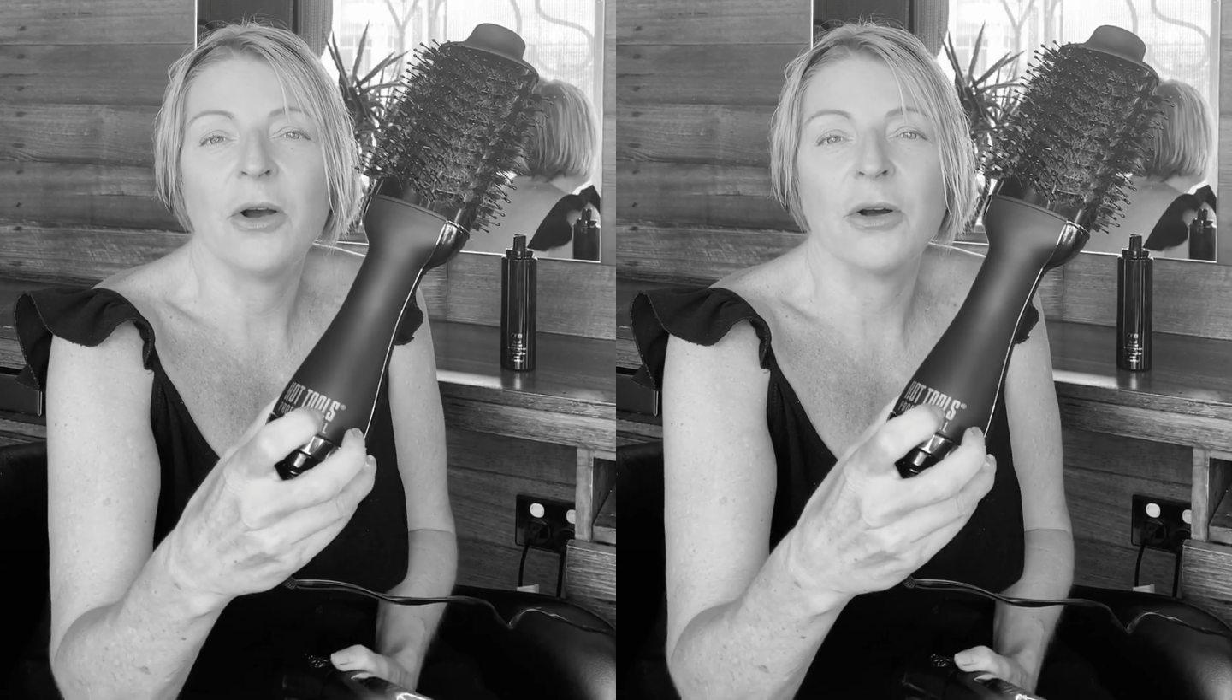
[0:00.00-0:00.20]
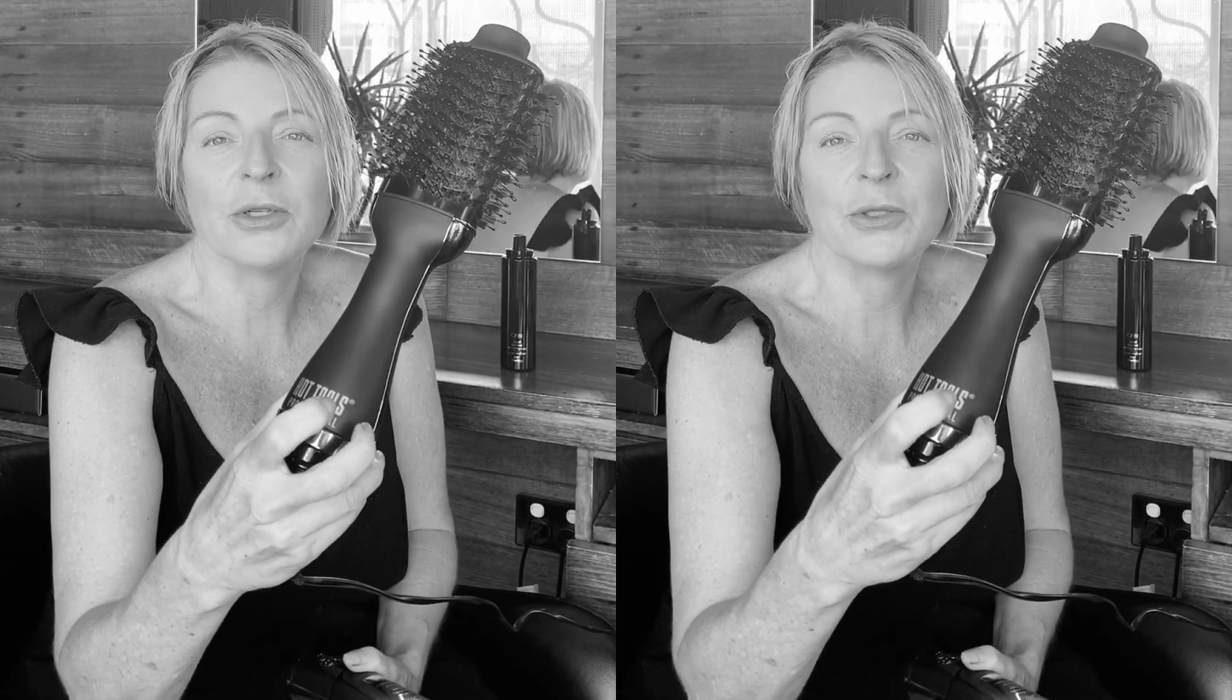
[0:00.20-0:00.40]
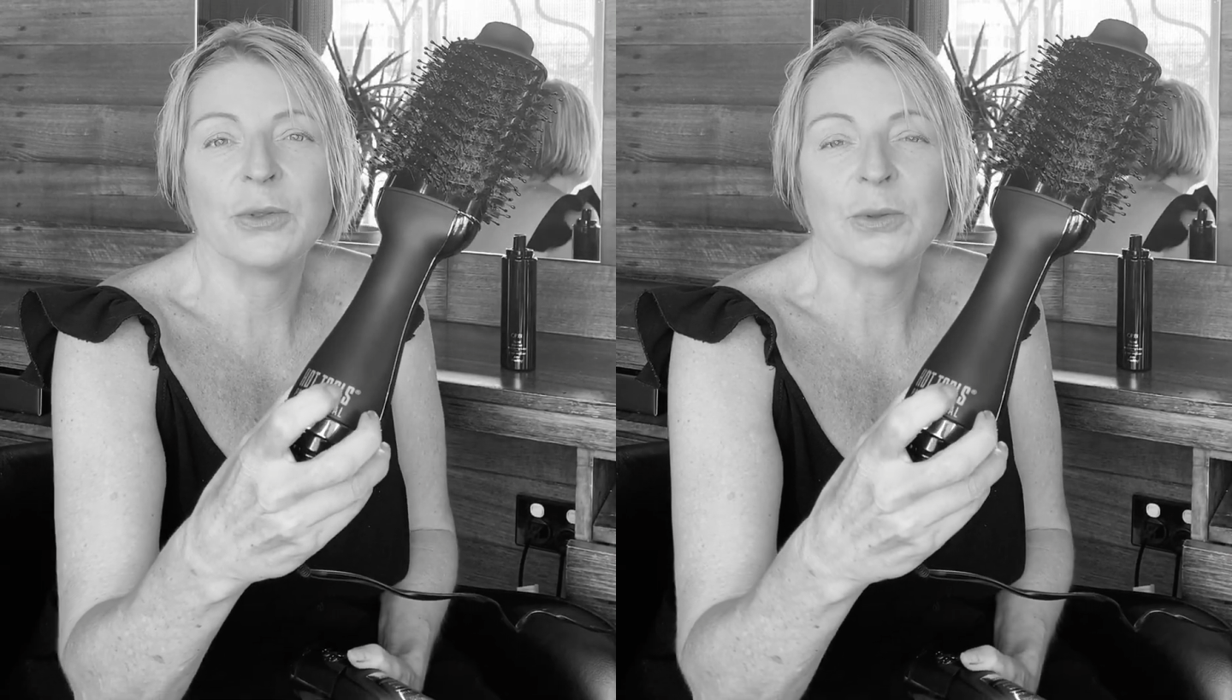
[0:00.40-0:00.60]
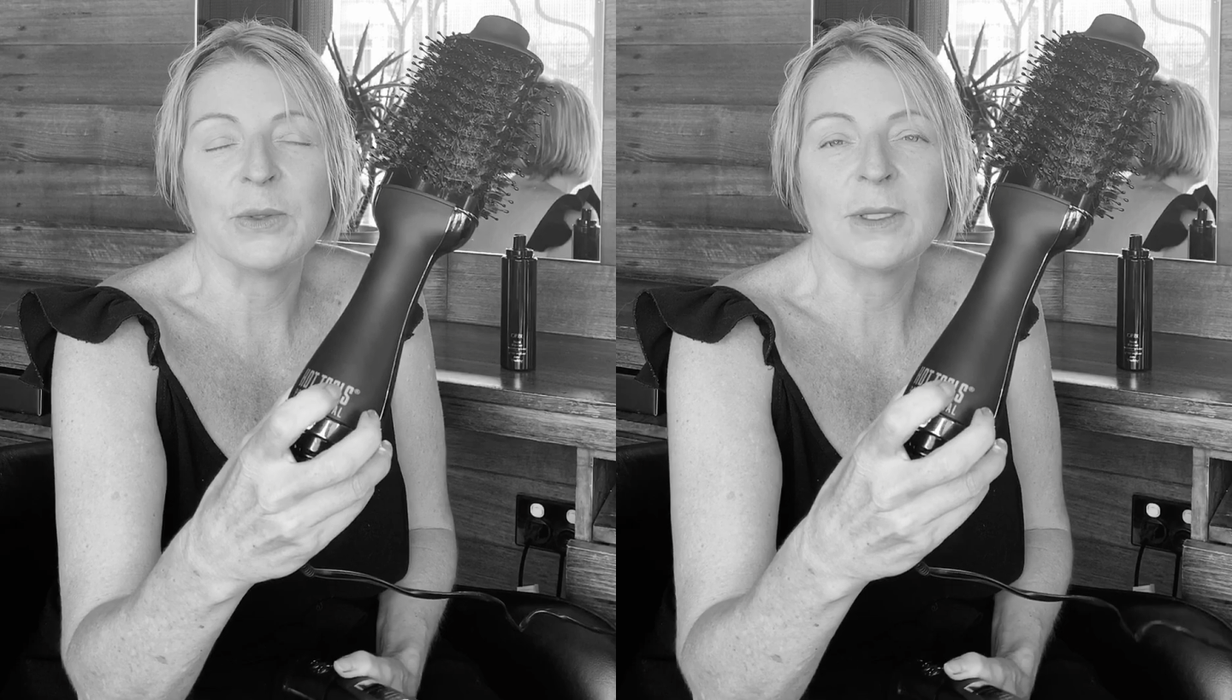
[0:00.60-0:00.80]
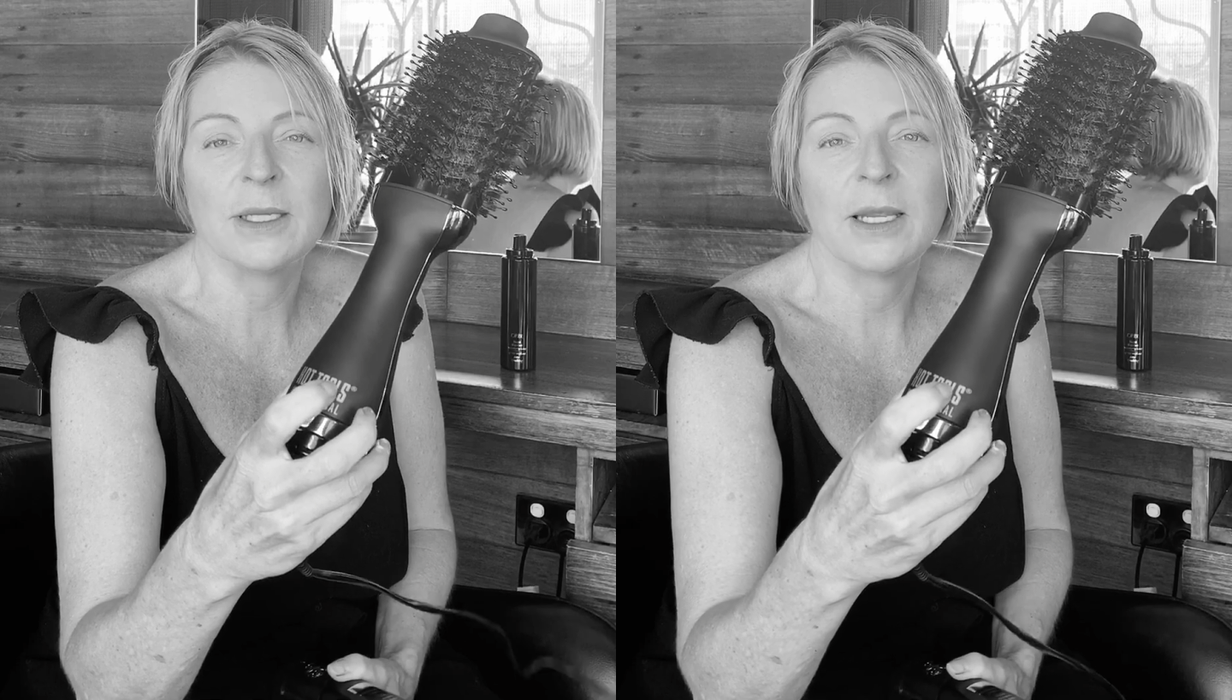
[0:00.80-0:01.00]
Hot
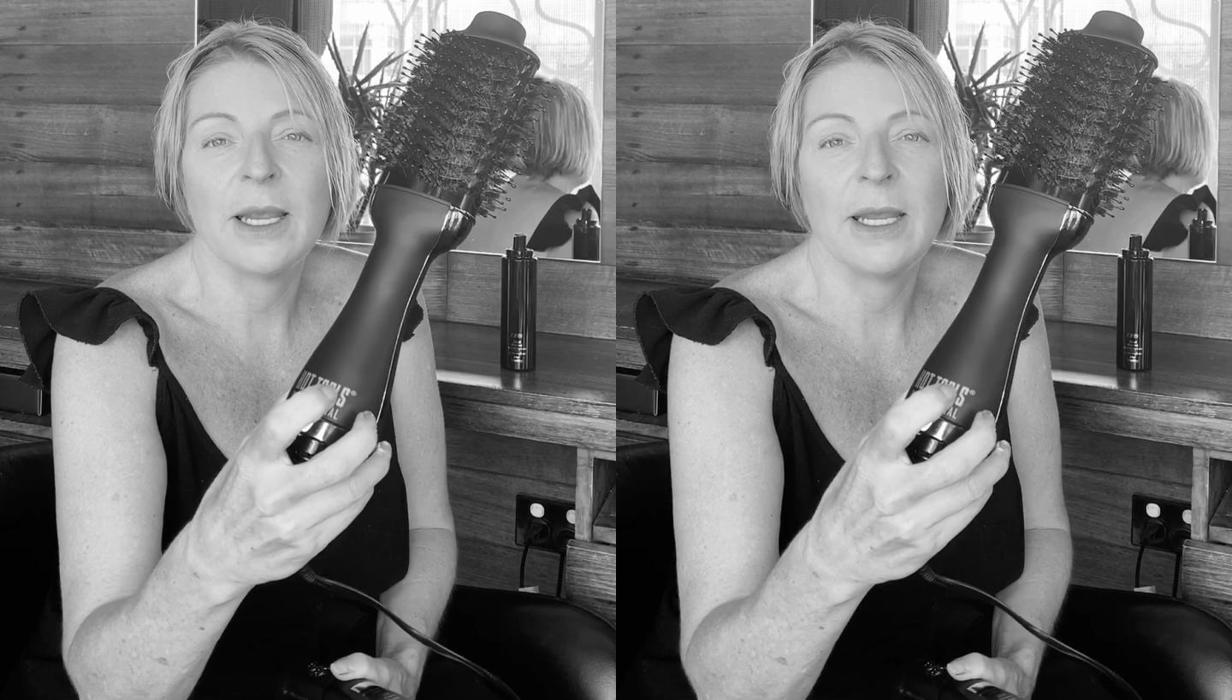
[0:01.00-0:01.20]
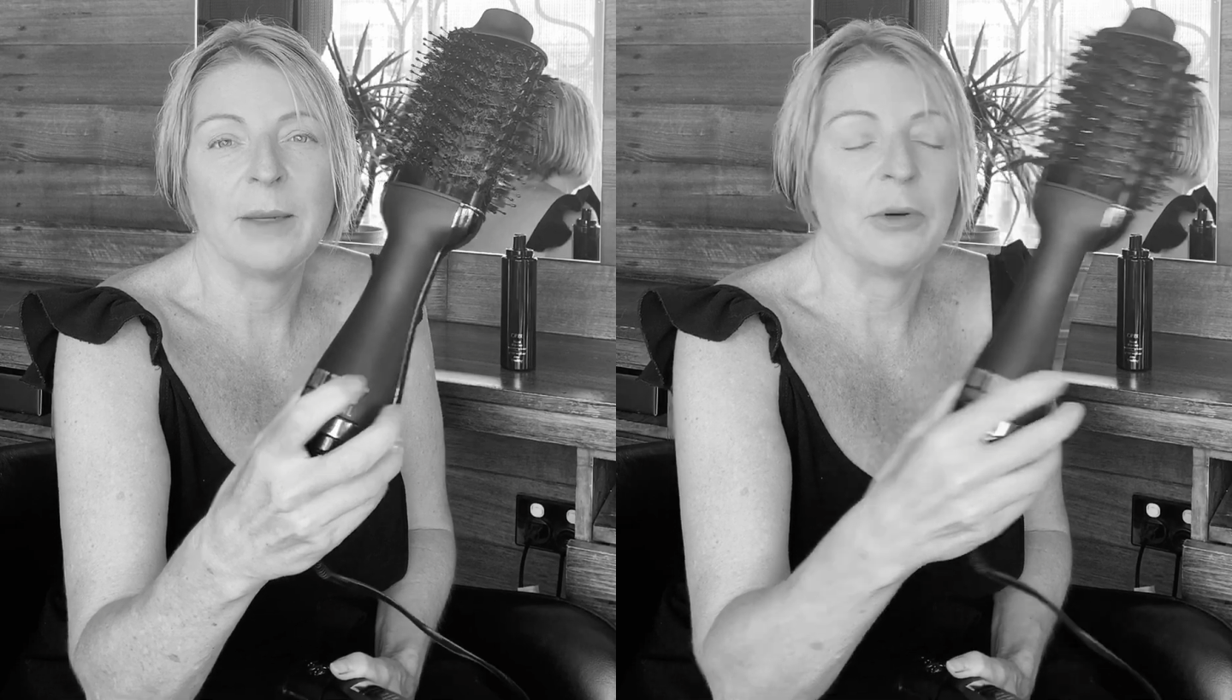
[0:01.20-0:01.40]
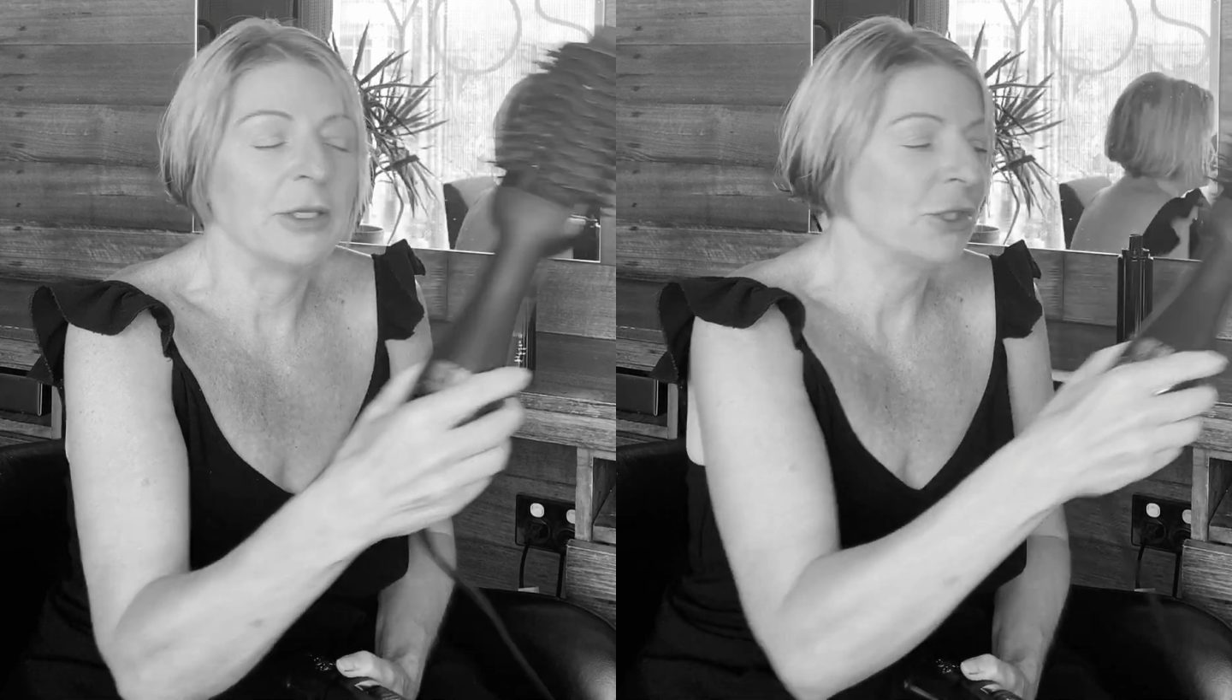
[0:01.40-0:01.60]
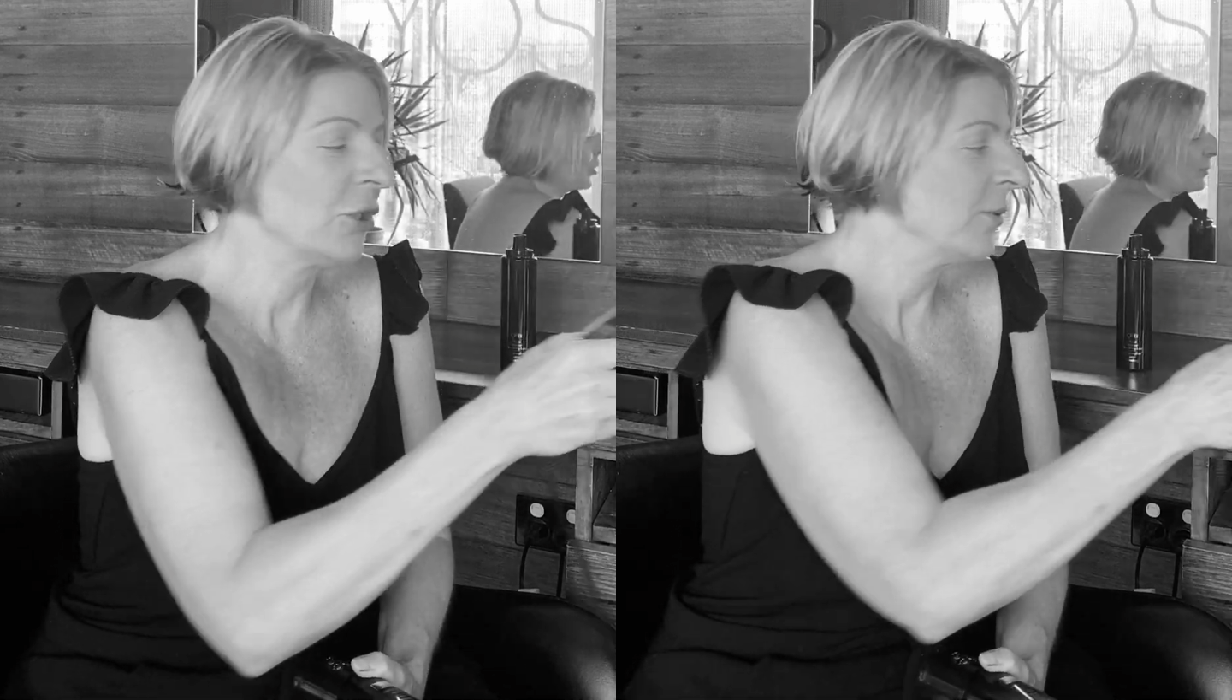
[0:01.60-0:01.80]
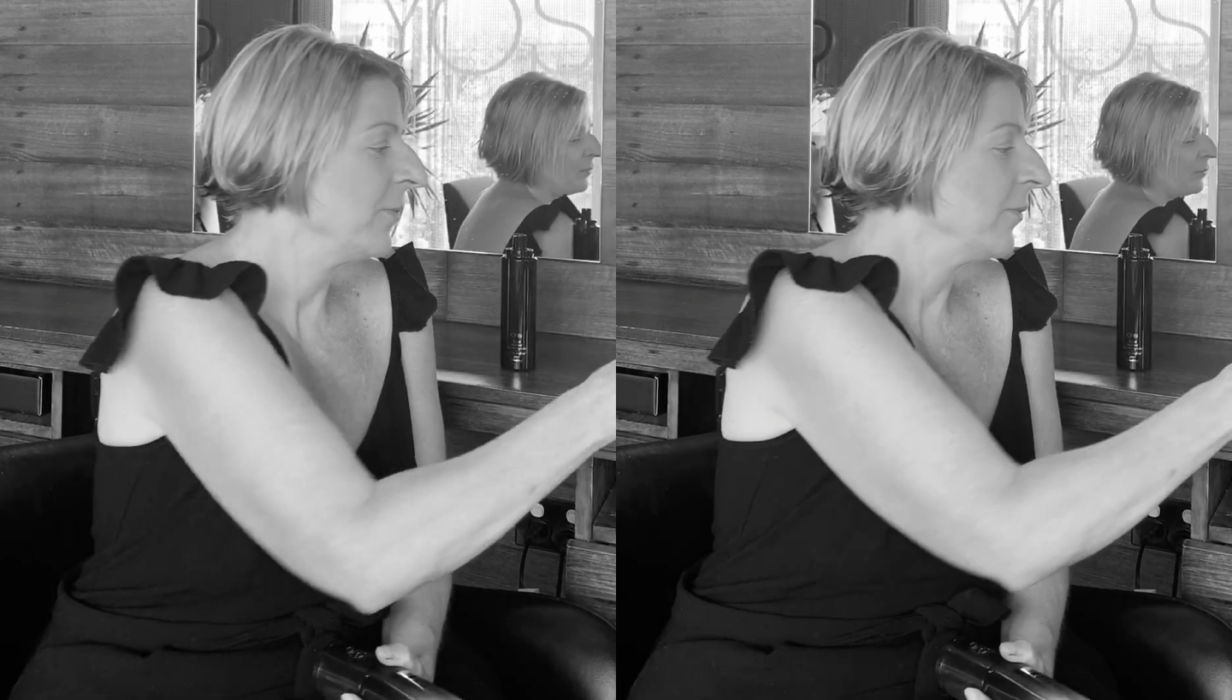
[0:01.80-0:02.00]
Tools hairbrush.